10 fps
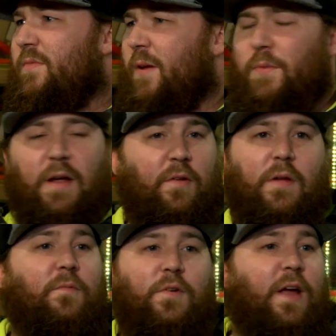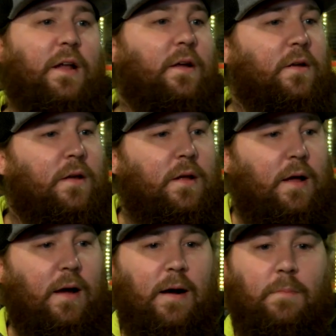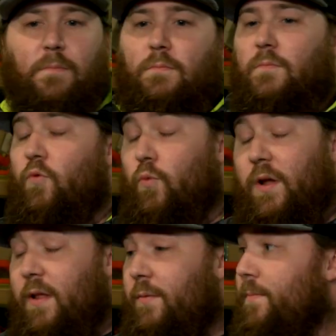something else I'm forgetting. Um, really? Do they,